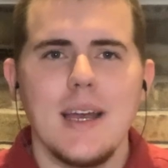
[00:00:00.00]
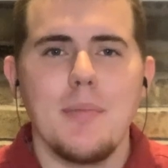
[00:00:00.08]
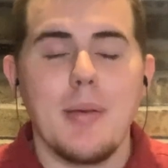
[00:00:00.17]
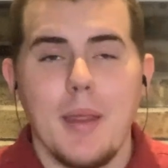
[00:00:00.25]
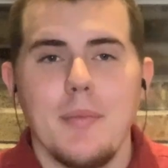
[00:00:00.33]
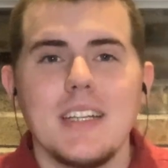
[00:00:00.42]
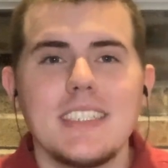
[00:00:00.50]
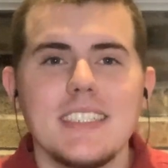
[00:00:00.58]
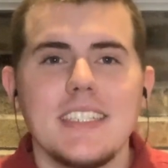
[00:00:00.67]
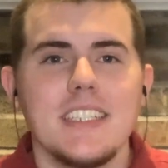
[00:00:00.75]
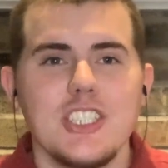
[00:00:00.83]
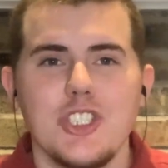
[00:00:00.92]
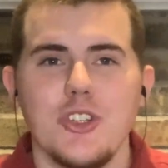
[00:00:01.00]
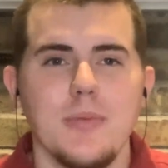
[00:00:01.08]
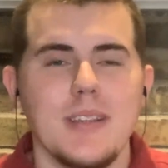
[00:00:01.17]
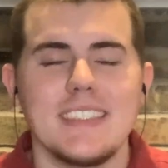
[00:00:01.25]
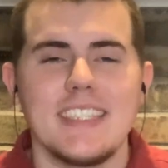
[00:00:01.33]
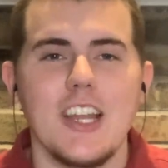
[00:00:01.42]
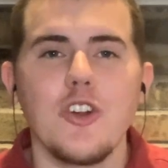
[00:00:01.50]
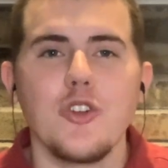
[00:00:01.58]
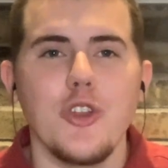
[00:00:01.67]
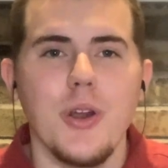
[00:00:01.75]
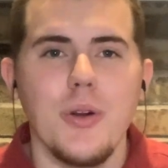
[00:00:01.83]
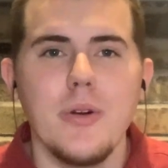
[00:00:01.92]
pay much attention to it because they don't
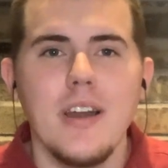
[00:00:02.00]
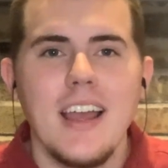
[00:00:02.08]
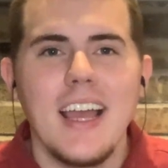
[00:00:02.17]
know